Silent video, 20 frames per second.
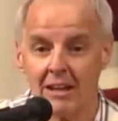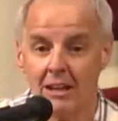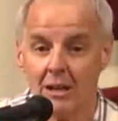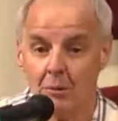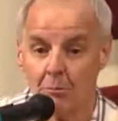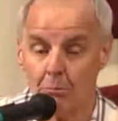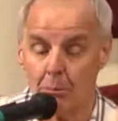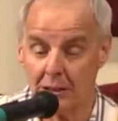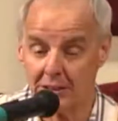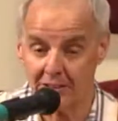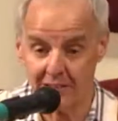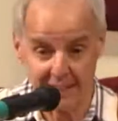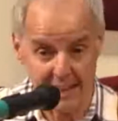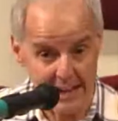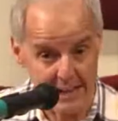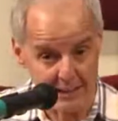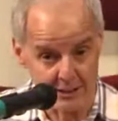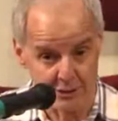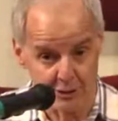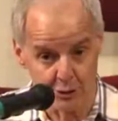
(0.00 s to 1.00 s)
But
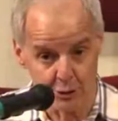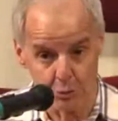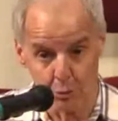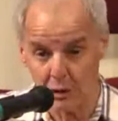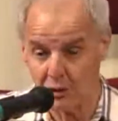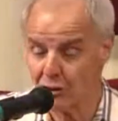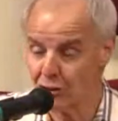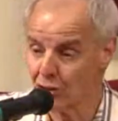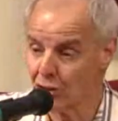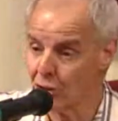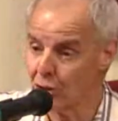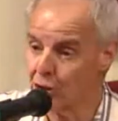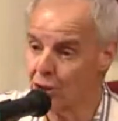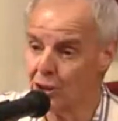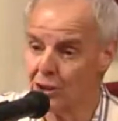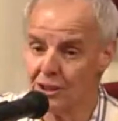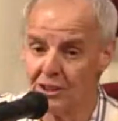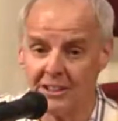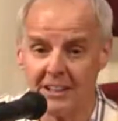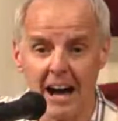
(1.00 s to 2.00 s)
Daniel was so good,
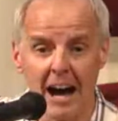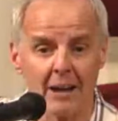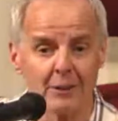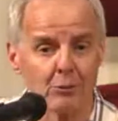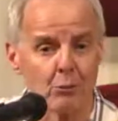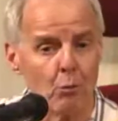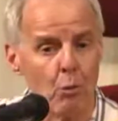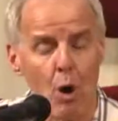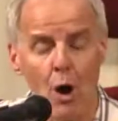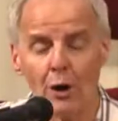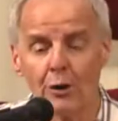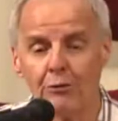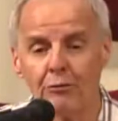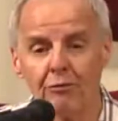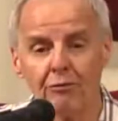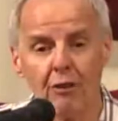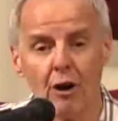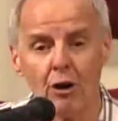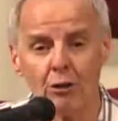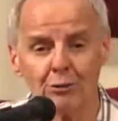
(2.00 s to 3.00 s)
not one
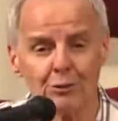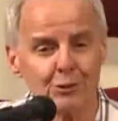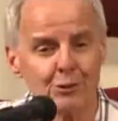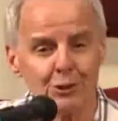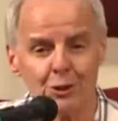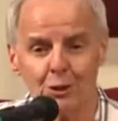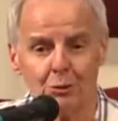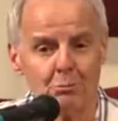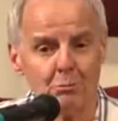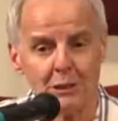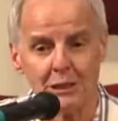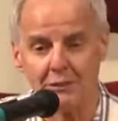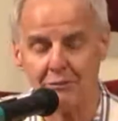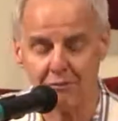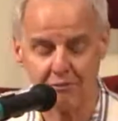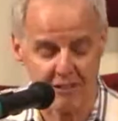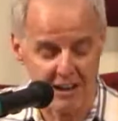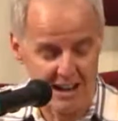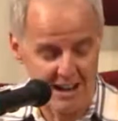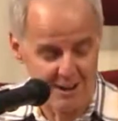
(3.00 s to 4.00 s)
fault could be
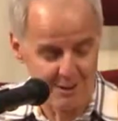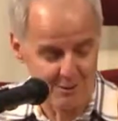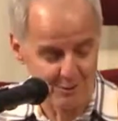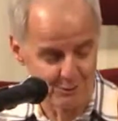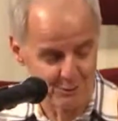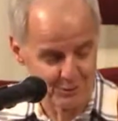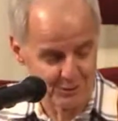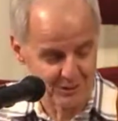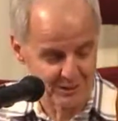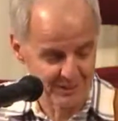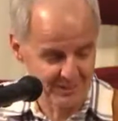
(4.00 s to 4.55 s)
found.